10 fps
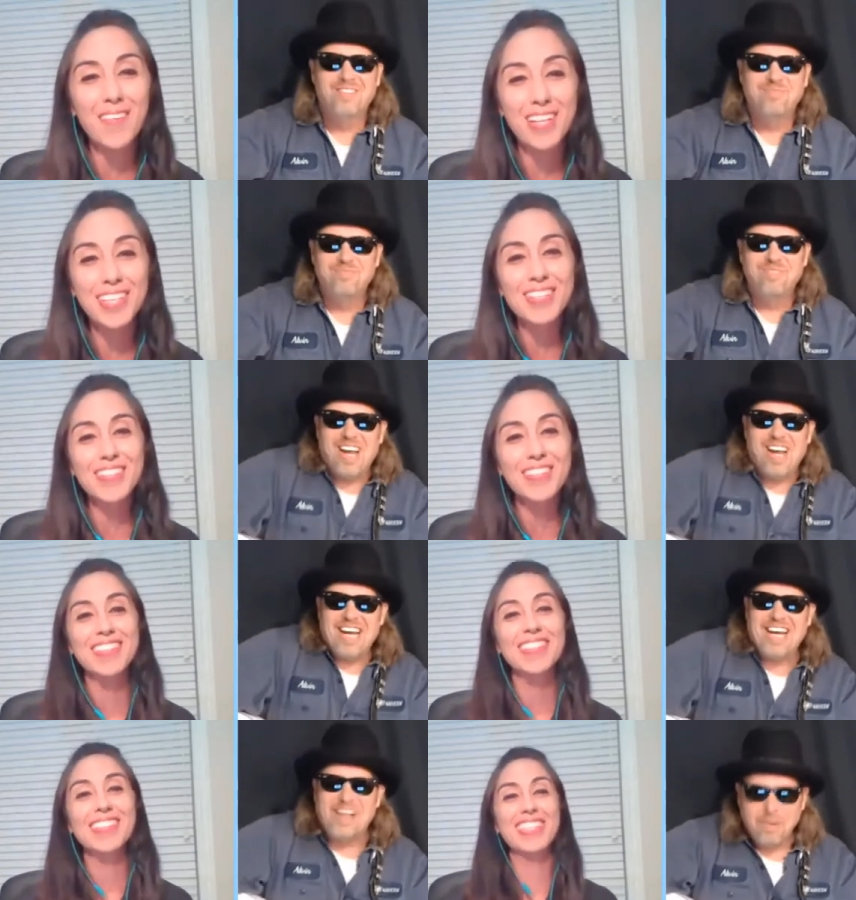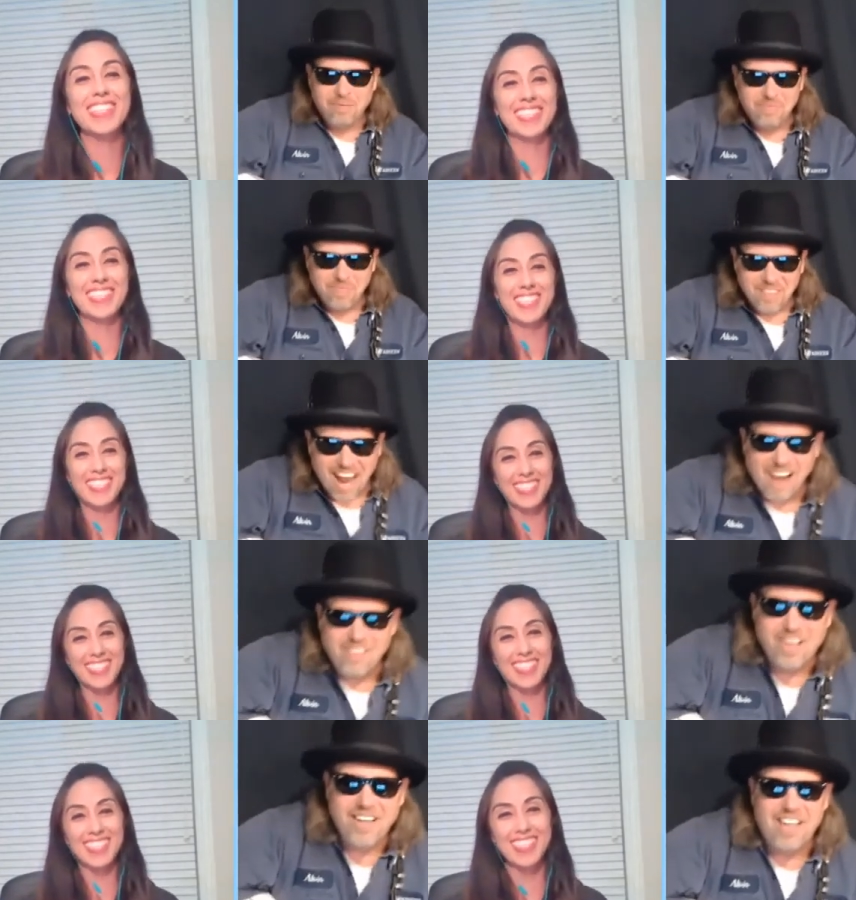Speaker 1: you? Hey.
Speaker 2: How are
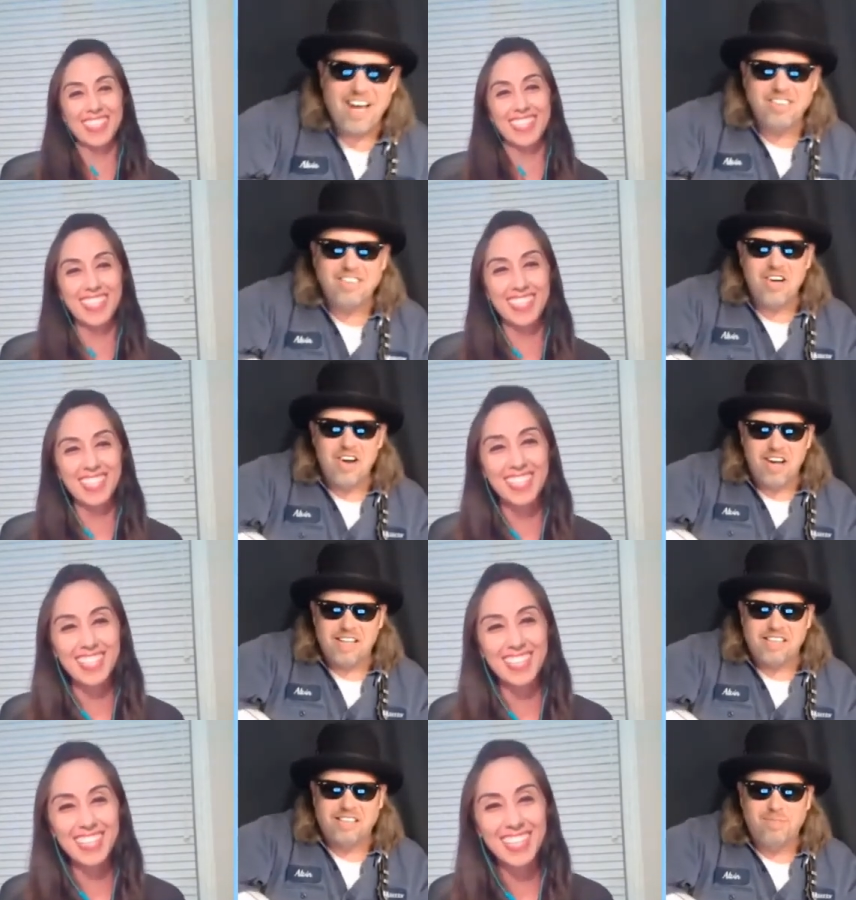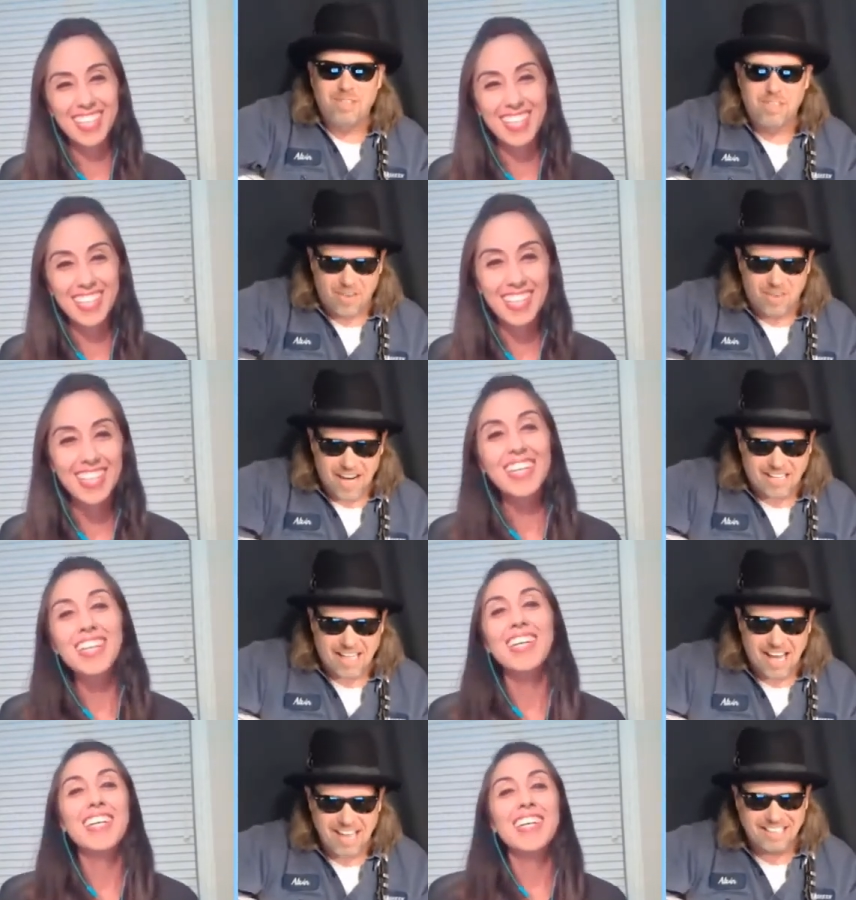you guys doing? I'm doing great,
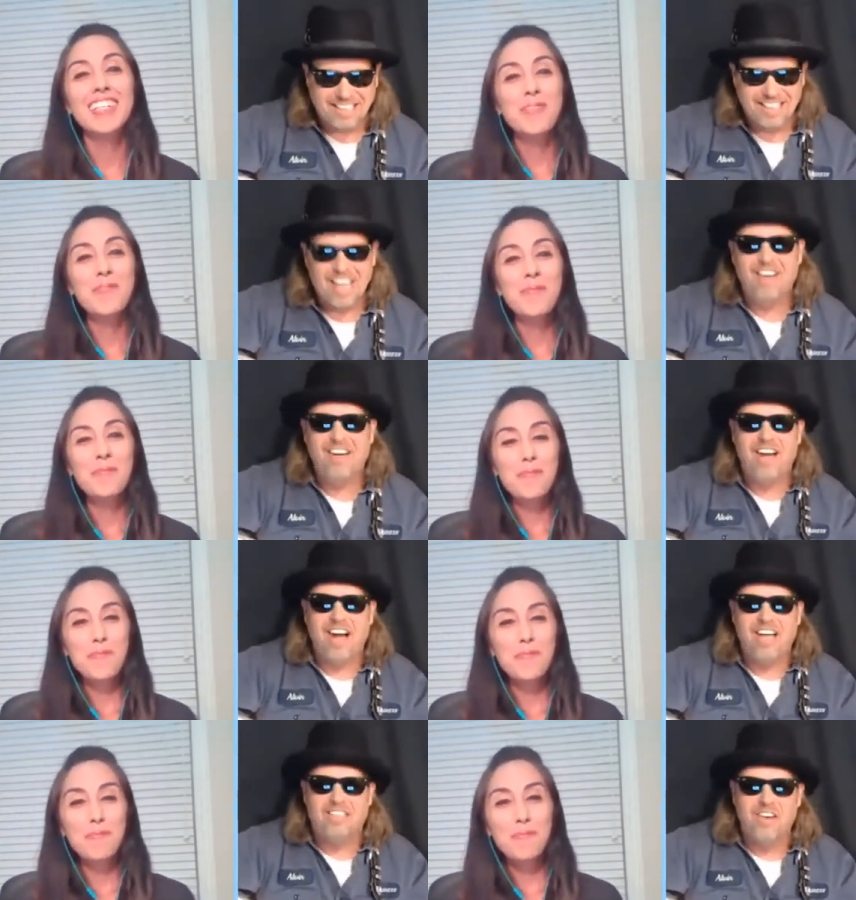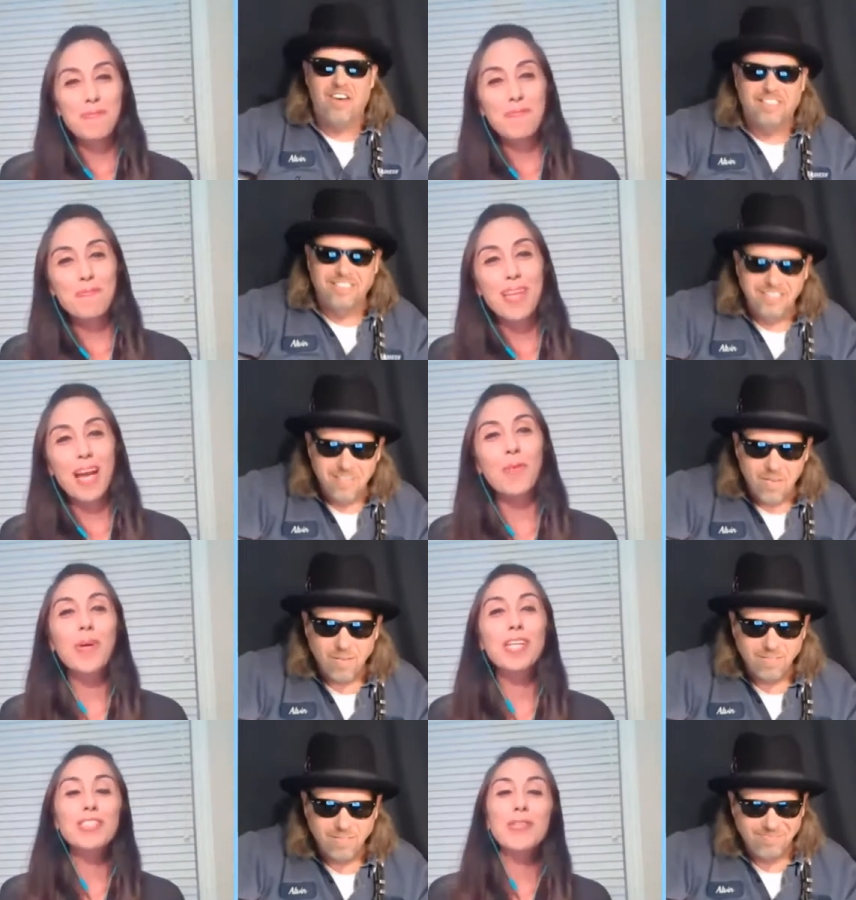thanks. How are you guys doing?
Speaker 1: We're
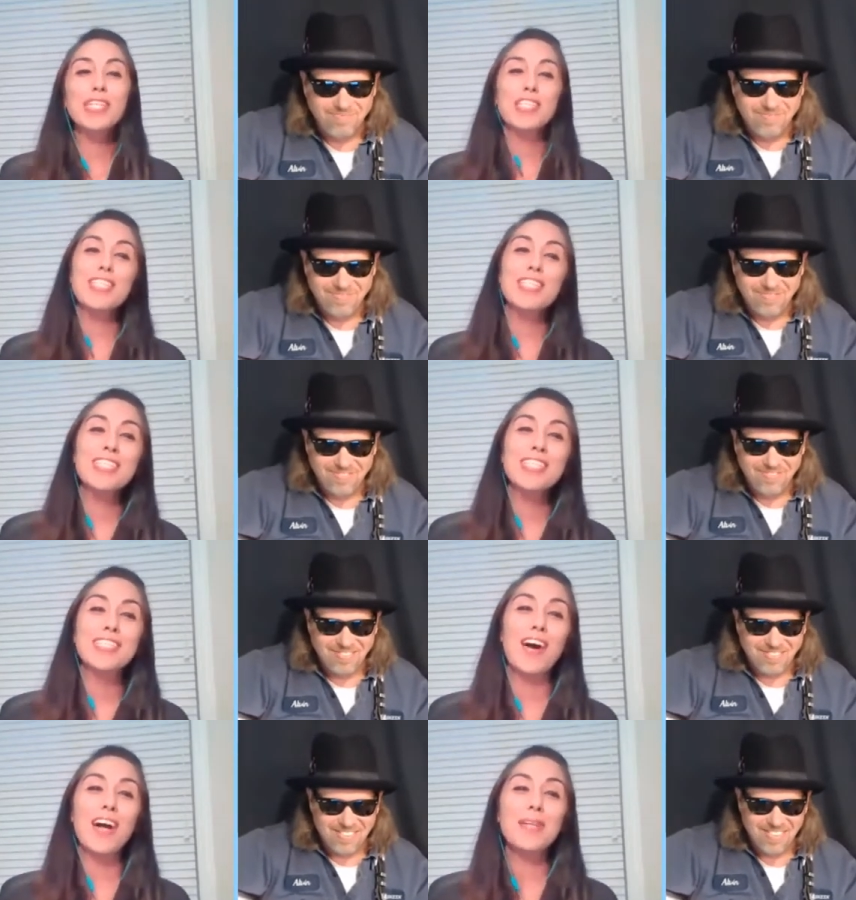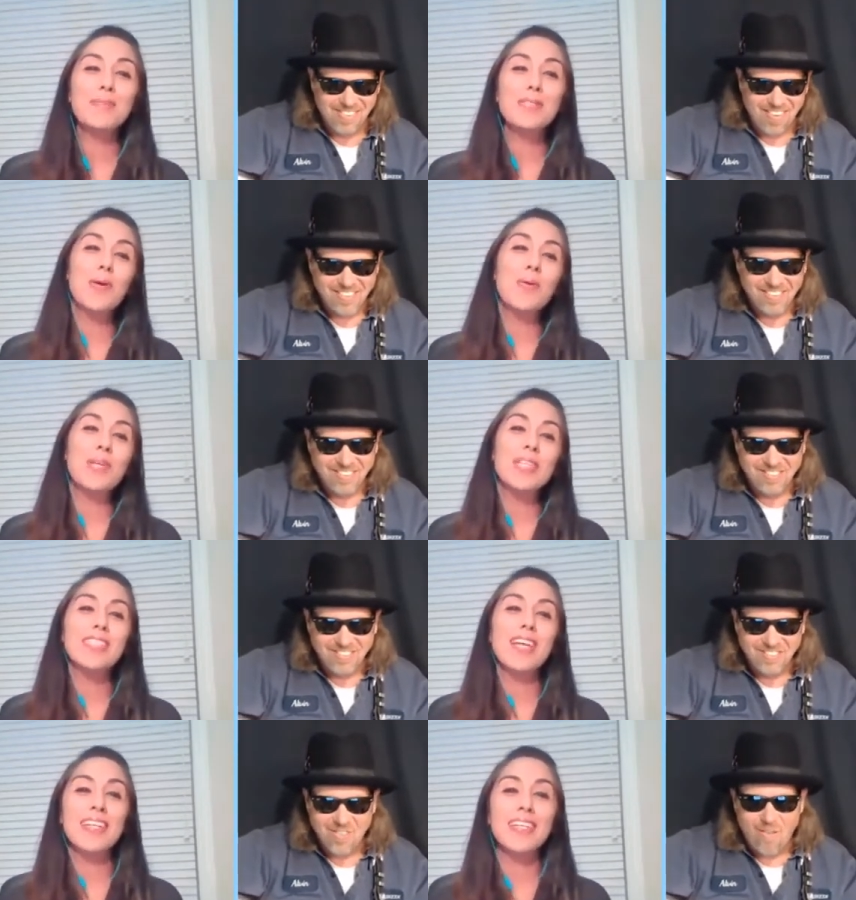doing good. I am so
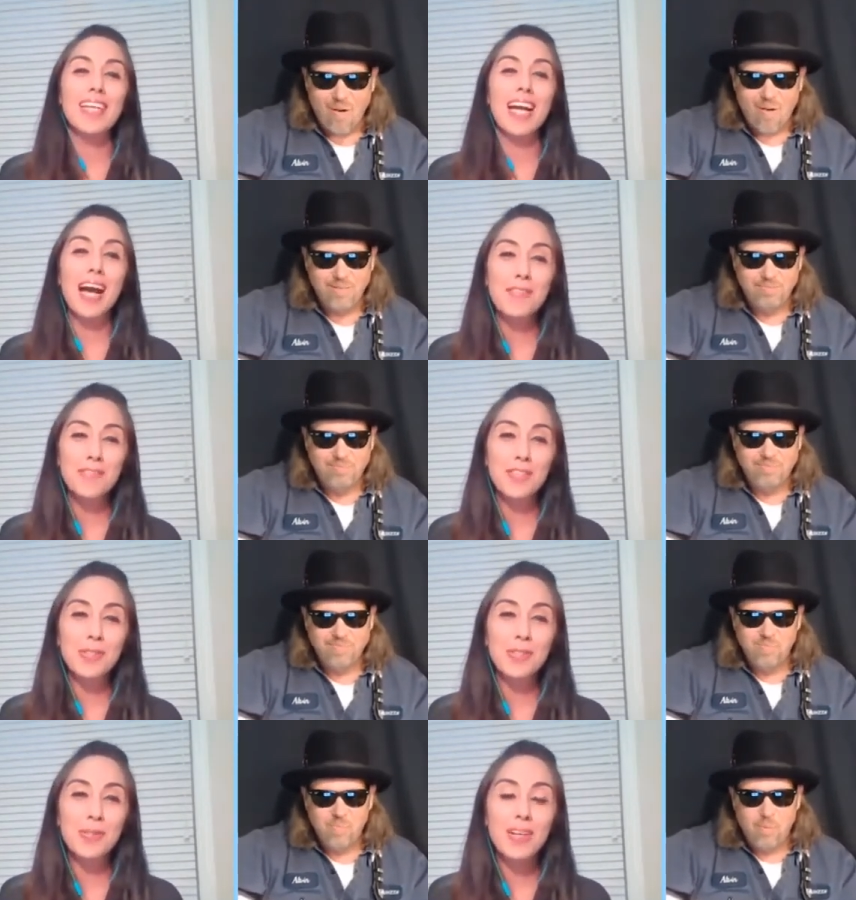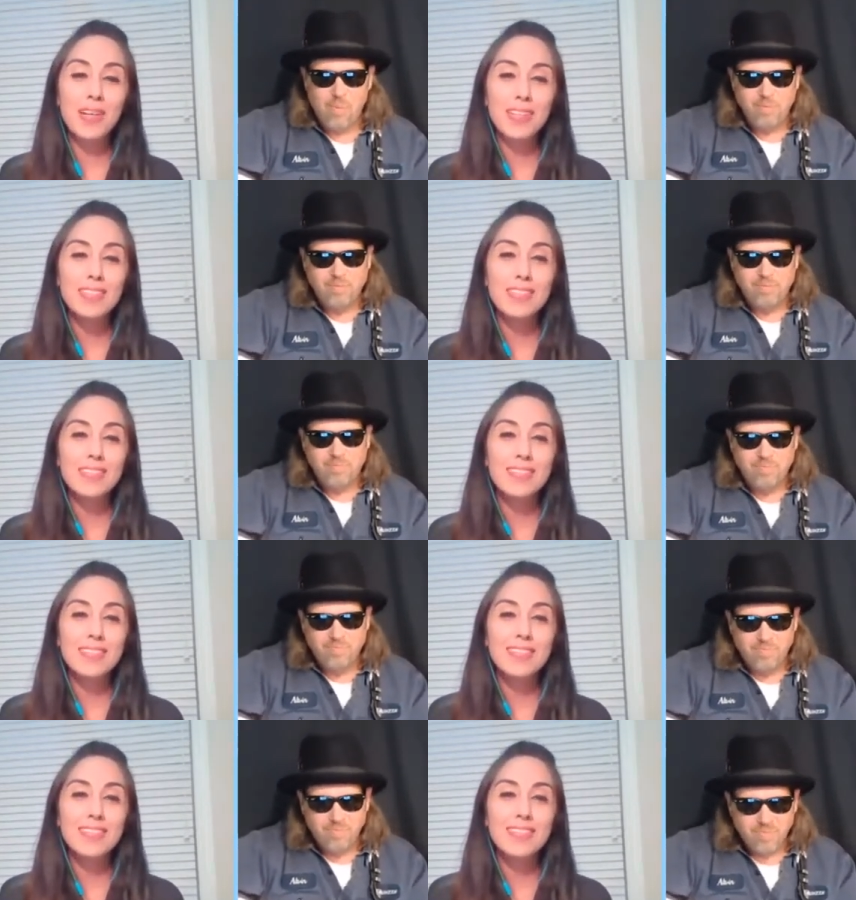excited to have you.
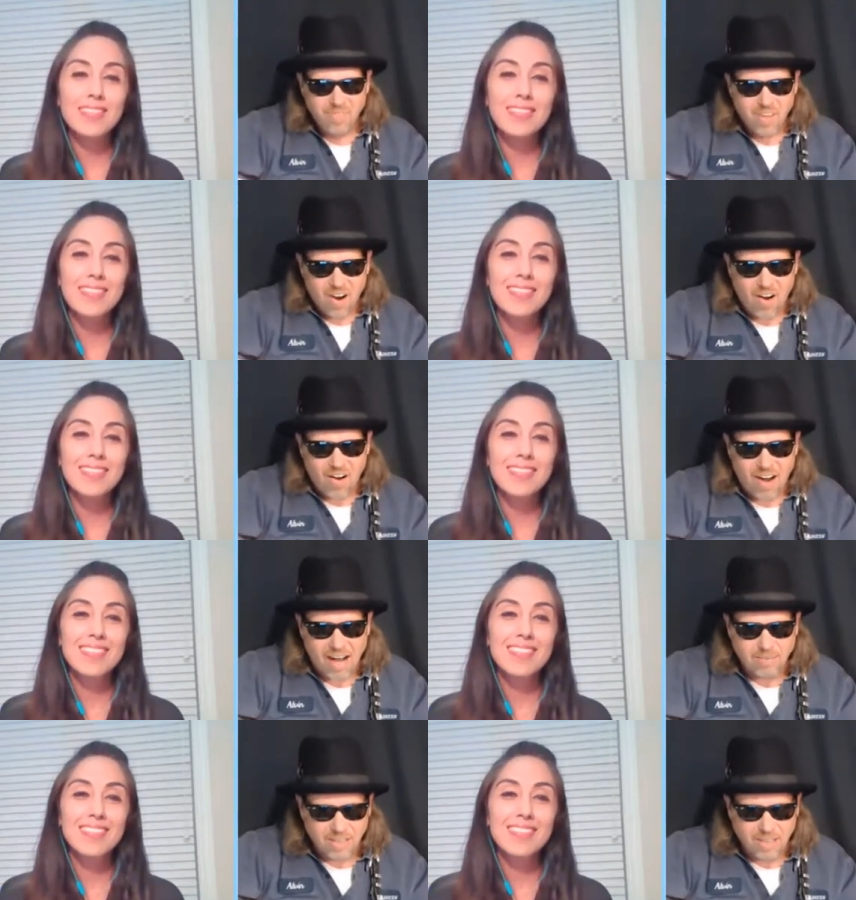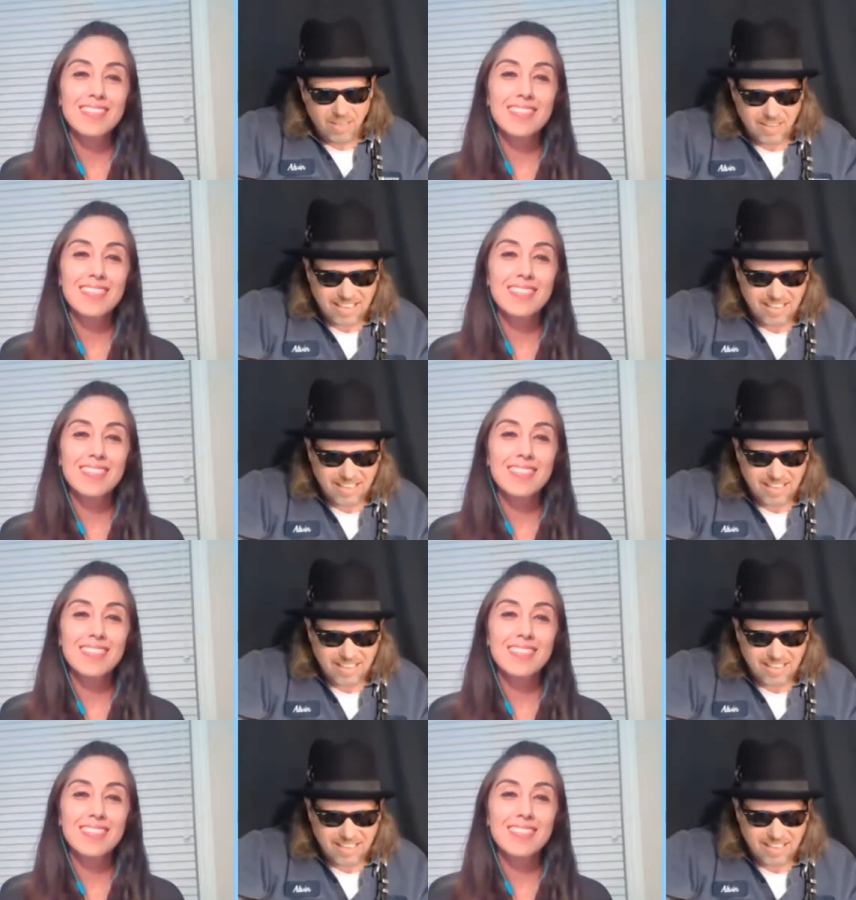
Speaker 2: Oh, absolutely.